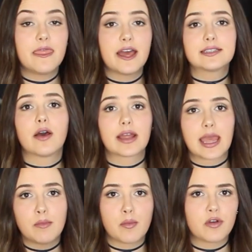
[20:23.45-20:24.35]
And that's how I
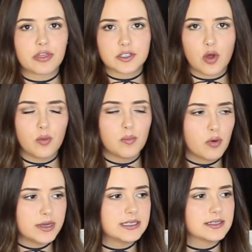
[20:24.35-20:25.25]
came up with this whole
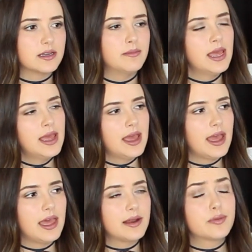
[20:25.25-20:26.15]
point system.
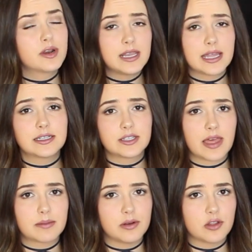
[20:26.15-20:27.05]
And I'll put a link to
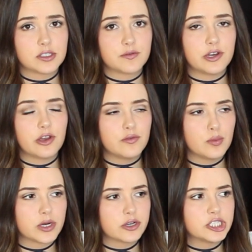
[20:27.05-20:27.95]
that below this video if
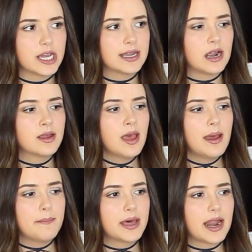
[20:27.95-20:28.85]
you want to go check it out.
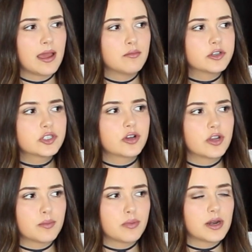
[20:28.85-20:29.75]
But I'm also
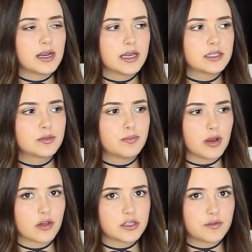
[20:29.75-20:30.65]
going to put a link
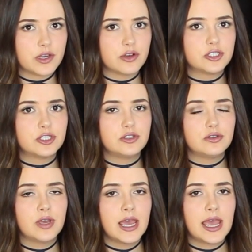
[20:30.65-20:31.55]
below this video
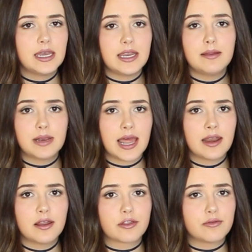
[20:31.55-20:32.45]
to an eating
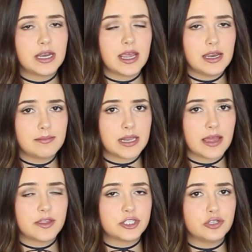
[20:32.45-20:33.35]
plan, a 3-day eating
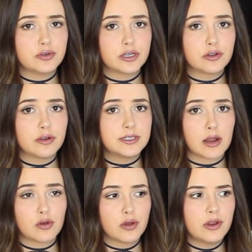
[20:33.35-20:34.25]
plan that you can go
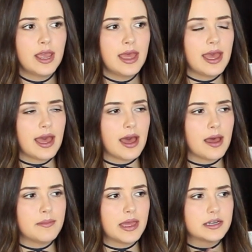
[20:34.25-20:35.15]
download.
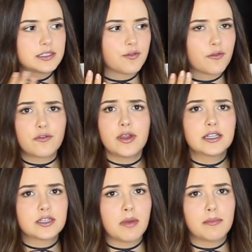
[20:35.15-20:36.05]
And it's for free.
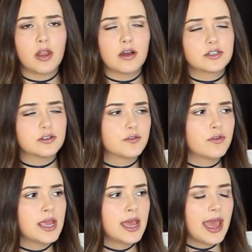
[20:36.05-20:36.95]
It's on my blog, so it's
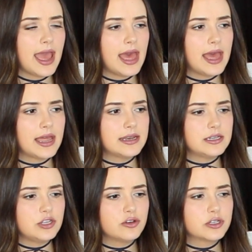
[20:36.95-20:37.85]
free.
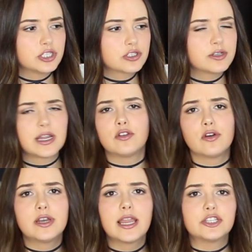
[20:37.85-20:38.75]
And you can just go
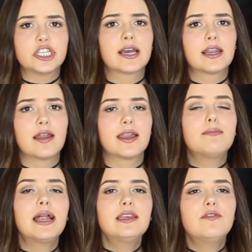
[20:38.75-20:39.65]
download it and check it out.
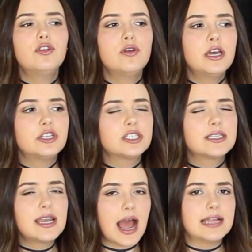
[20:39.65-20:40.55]
It might give you
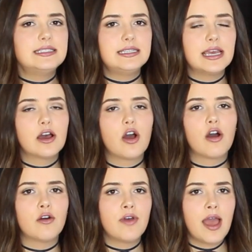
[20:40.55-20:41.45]
just an idea
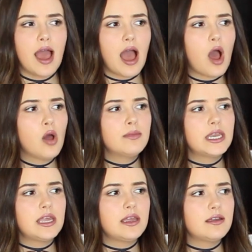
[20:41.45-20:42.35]
of how
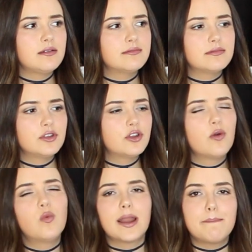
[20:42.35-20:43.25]
many, you
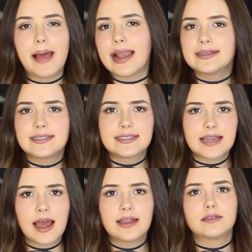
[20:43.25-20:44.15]
know, what a balanced
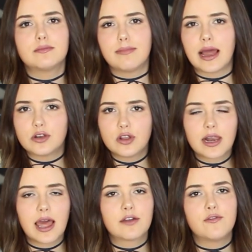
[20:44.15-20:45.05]
diet might
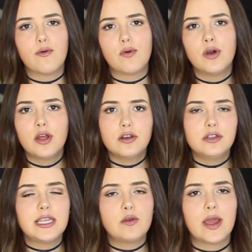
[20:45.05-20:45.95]
look like for
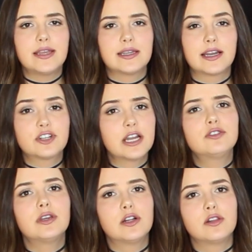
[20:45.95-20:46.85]
losing weight. And I
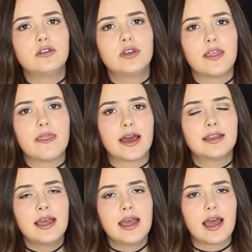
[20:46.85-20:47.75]
tried to include in
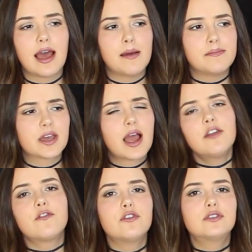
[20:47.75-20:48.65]
that the
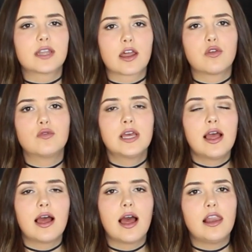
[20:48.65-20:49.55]
kind of foods that I thought
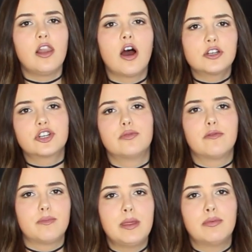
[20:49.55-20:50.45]
a large
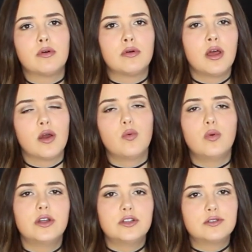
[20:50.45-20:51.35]
group of people
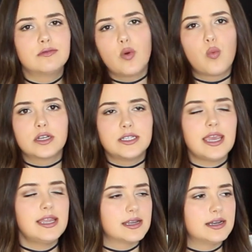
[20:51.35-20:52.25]
would want to
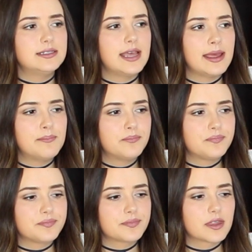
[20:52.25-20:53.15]
eat in a day.
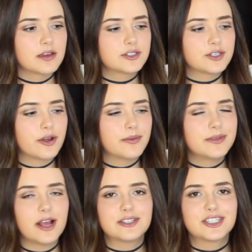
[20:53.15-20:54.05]
So
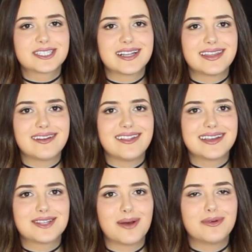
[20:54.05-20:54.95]
yeah, it's just a little
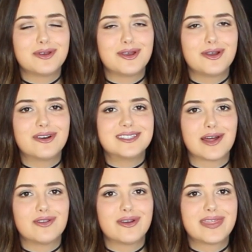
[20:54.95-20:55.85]
example. You can go
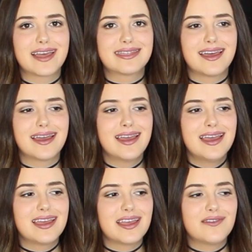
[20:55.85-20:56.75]
download that there
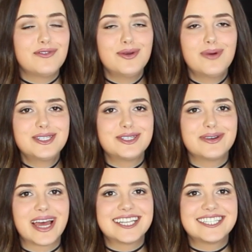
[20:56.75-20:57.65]
if you want
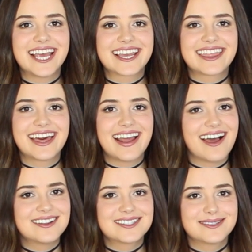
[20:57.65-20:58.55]
to and check that
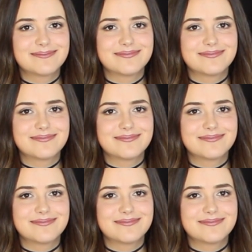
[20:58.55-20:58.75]
out.